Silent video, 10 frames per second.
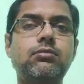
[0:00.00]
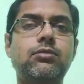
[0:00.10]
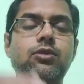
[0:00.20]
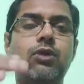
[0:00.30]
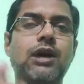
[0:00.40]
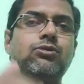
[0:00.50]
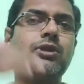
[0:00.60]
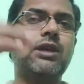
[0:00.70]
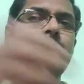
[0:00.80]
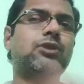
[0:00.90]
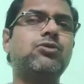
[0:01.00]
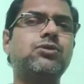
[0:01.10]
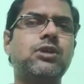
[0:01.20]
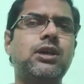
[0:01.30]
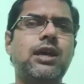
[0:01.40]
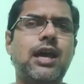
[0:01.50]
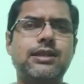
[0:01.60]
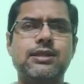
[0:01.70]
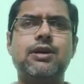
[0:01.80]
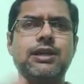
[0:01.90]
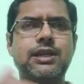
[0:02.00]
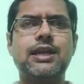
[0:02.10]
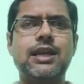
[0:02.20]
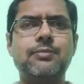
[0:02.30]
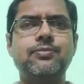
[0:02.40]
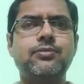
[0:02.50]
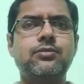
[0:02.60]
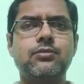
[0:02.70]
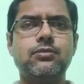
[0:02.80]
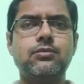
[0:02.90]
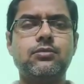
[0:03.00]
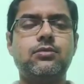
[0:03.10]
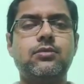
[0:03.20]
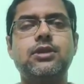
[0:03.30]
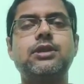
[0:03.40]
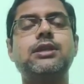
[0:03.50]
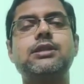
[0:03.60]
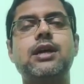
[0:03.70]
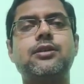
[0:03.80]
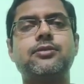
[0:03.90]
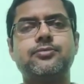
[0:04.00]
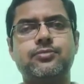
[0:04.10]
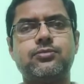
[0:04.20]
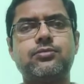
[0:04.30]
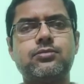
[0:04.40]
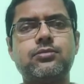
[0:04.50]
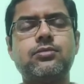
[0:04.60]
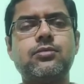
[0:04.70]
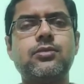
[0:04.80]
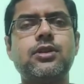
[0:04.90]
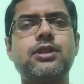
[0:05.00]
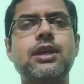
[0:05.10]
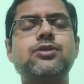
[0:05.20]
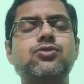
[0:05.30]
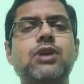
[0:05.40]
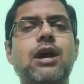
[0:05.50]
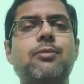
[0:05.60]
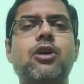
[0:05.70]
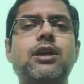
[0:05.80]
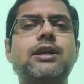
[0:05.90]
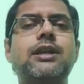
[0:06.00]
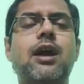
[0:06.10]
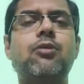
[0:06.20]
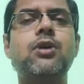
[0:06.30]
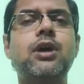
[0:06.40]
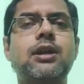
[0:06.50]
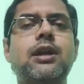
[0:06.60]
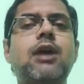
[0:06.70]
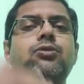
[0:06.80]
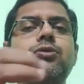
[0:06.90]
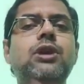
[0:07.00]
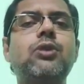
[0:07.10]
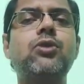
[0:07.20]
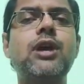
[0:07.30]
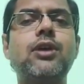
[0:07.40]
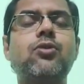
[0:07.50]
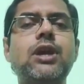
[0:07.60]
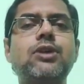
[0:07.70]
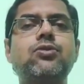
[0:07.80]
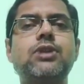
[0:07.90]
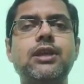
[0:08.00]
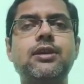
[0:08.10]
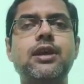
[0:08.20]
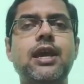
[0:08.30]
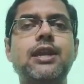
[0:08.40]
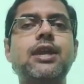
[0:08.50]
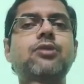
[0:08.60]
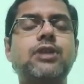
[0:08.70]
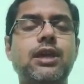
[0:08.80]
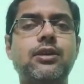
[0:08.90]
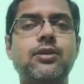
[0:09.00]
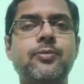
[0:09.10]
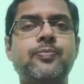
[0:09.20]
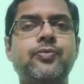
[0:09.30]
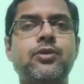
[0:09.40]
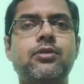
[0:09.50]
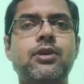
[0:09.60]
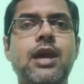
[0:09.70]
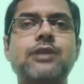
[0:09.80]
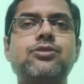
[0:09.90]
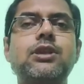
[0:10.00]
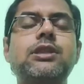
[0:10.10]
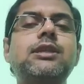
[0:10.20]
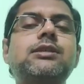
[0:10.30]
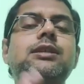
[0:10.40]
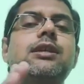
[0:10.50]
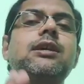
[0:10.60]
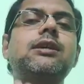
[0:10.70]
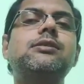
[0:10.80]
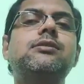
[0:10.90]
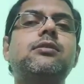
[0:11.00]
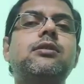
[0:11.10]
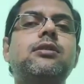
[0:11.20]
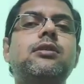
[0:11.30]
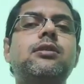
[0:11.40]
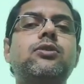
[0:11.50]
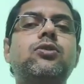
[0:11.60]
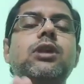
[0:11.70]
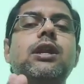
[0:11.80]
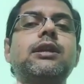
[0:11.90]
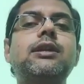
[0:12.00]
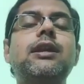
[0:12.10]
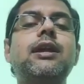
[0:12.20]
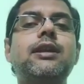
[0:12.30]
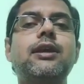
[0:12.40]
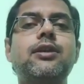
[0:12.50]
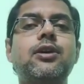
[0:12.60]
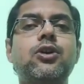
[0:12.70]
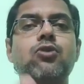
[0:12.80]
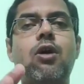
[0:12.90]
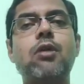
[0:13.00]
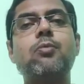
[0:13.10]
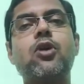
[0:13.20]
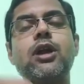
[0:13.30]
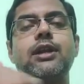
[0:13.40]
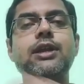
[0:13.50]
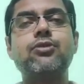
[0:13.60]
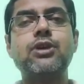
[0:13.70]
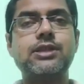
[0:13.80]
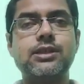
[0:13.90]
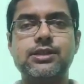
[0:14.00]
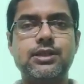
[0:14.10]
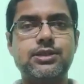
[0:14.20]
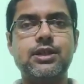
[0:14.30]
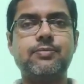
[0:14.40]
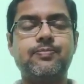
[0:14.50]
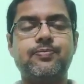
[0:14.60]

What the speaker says: what we can use as our TLM, these are things we have already now. Now today we are going to read a new thing. Actually this thing is totally related to our modern education system,